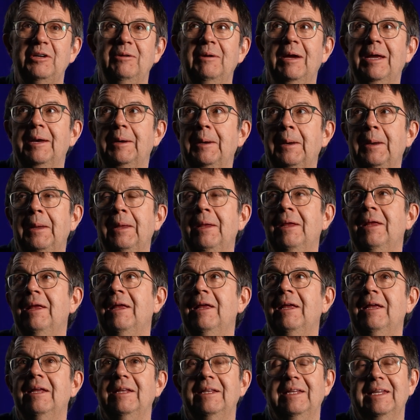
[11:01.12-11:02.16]
you, and
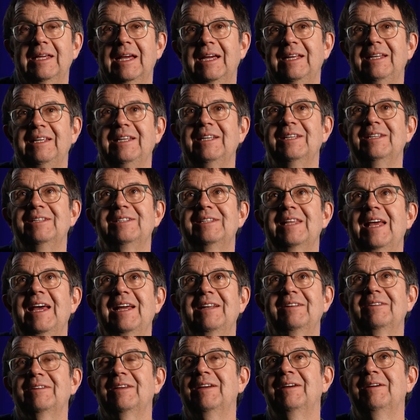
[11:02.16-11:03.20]
the idea is
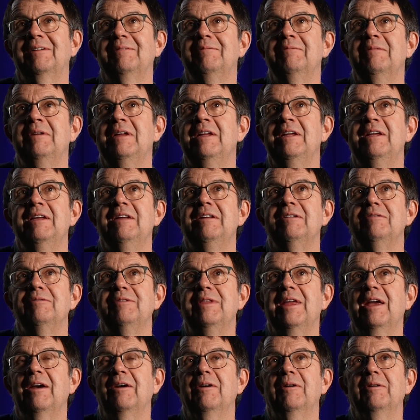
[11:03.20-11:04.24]
that
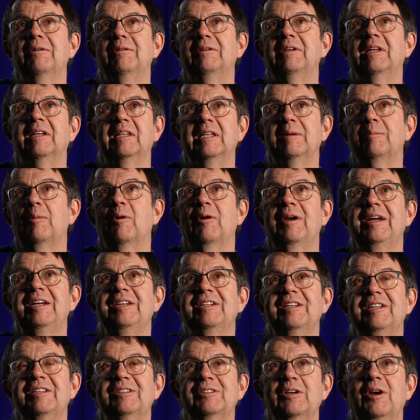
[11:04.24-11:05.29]
their
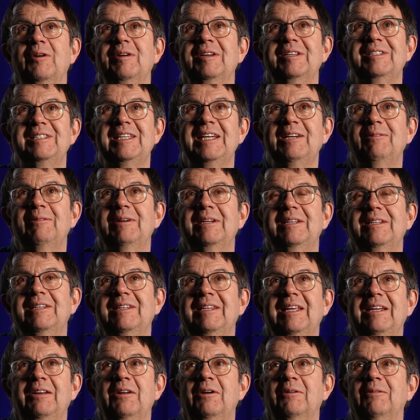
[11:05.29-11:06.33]
deliberations are in secret.
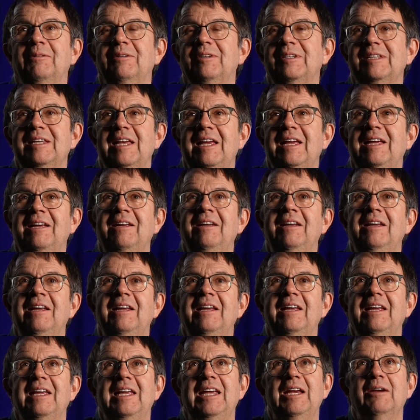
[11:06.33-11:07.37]
They don't say,
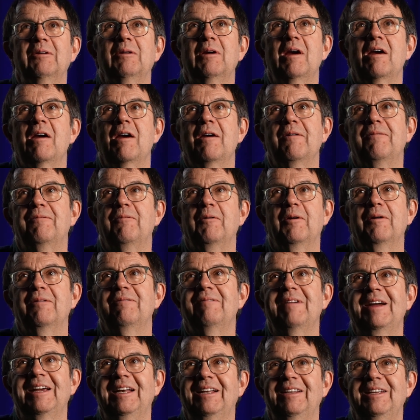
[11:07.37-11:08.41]
"Here are our 4
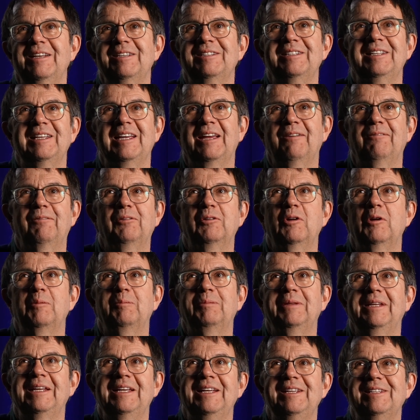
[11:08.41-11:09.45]
finalists. The
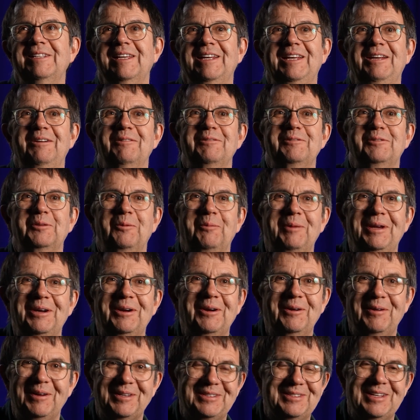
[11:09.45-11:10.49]
envelope, please, and here's the
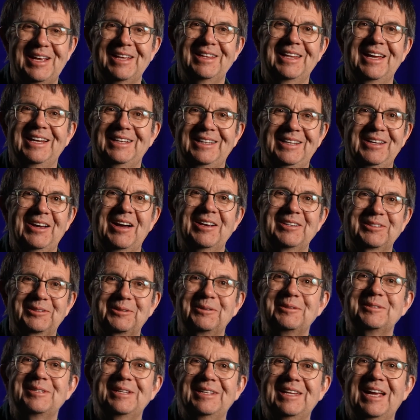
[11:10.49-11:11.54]
winner." It's not like the
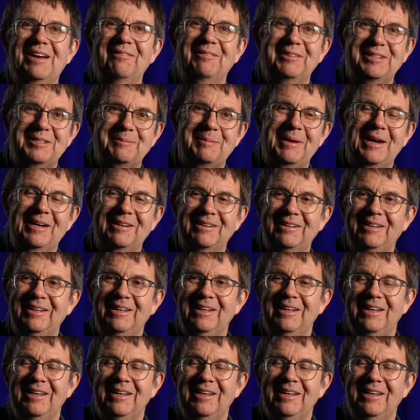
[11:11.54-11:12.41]
Oscars in that respect.